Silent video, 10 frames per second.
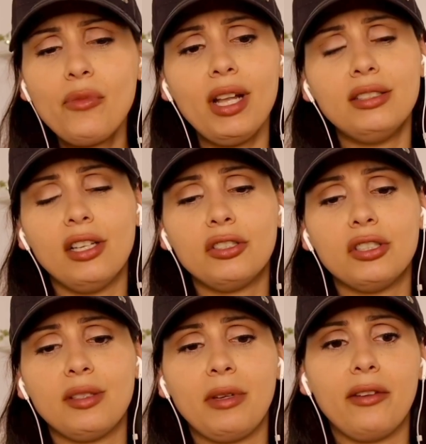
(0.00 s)
It's not
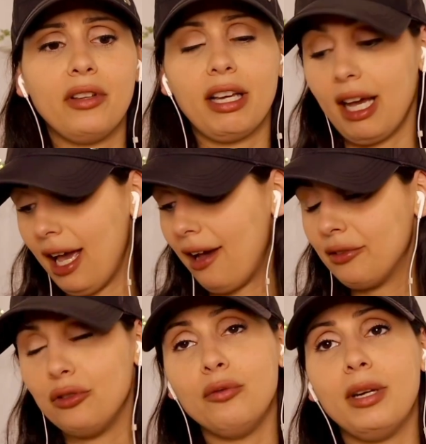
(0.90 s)
just something I feel like I have
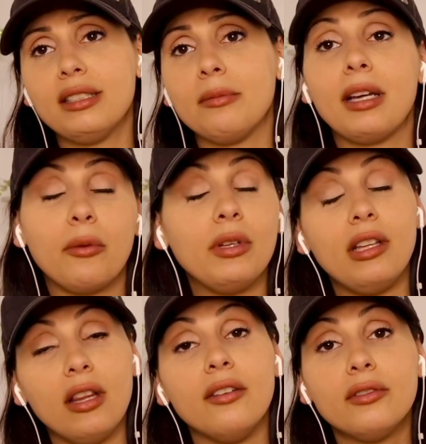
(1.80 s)
to do, but it's something I really
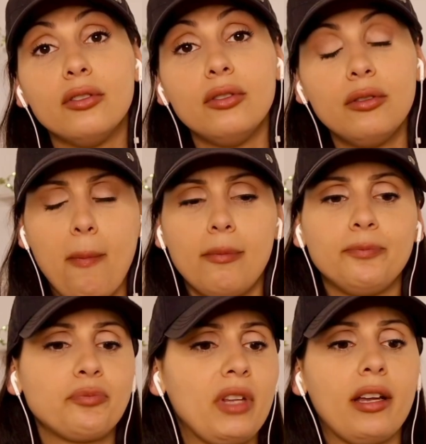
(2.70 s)
love to do.
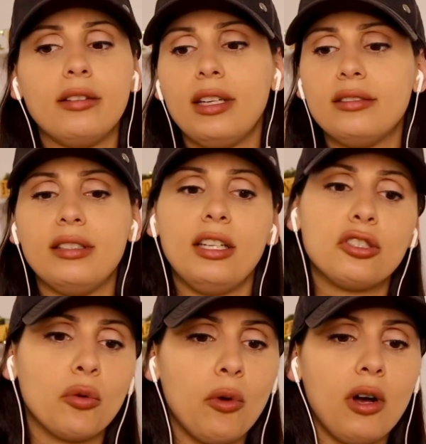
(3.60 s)
Like a nice
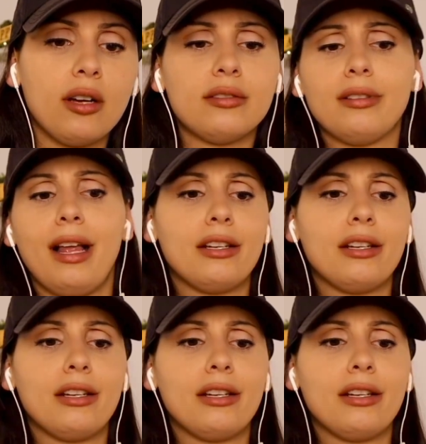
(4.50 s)
nature walk /